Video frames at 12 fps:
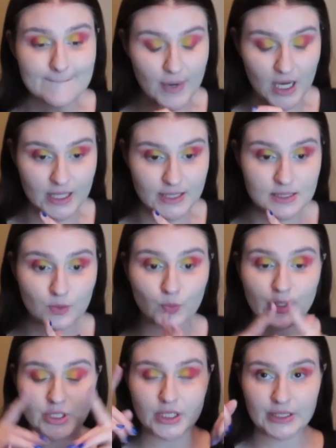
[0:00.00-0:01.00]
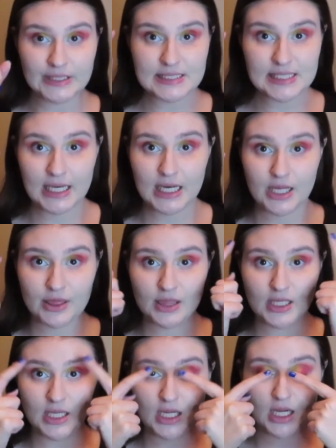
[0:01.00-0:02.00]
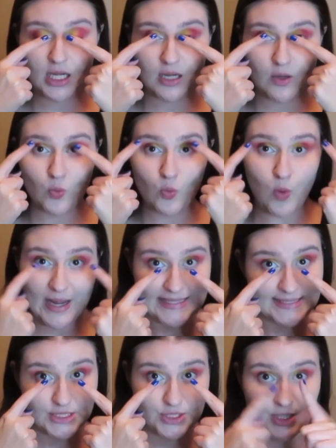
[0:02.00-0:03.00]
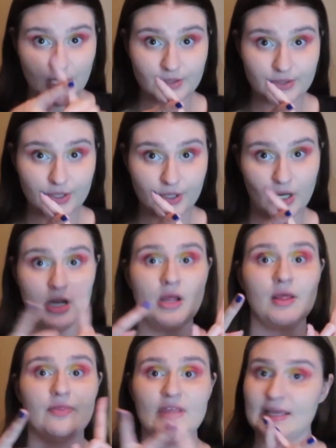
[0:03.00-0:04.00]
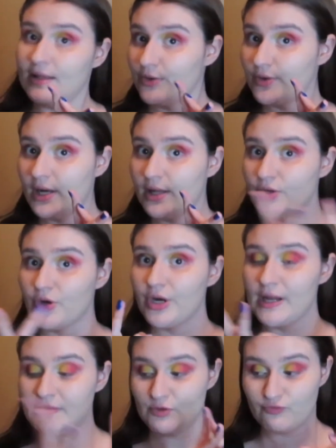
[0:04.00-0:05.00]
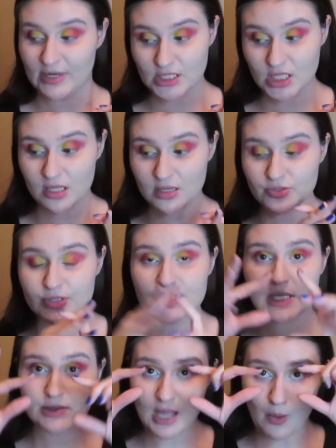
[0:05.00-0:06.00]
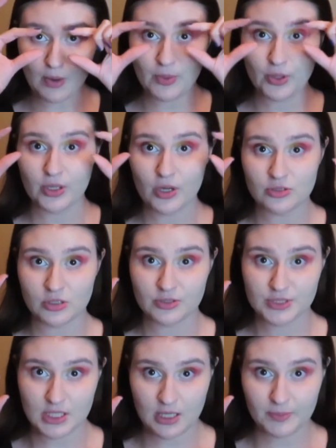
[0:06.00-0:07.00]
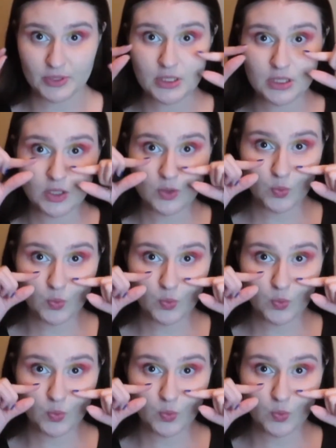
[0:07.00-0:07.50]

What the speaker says: But we're gonna take the white color, the yellow color, and the red colors that we put on our top lid.